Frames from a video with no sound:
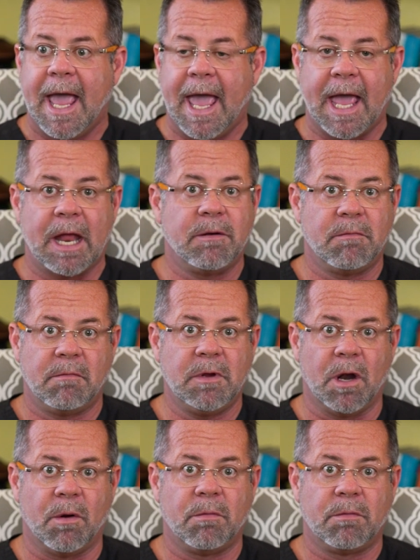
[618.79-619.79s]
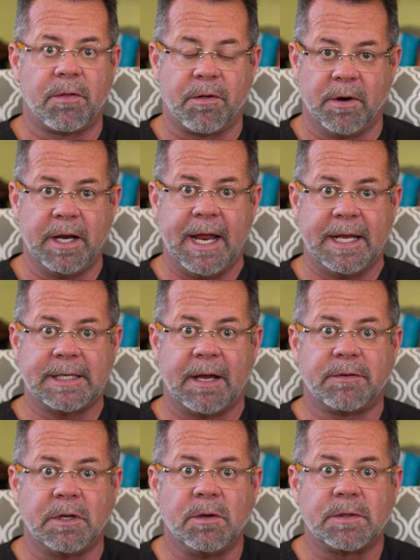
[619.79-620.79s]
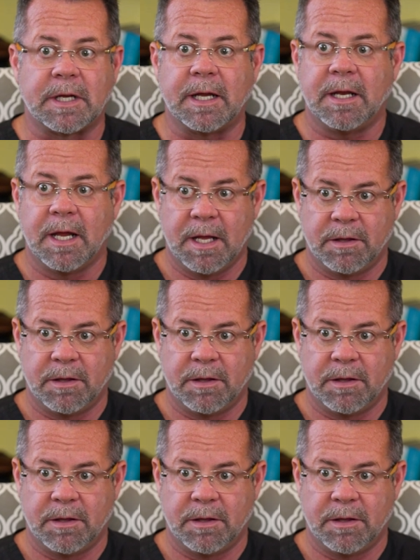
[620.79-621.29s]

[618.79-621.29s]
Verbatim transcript: And you know, 30 days after using it,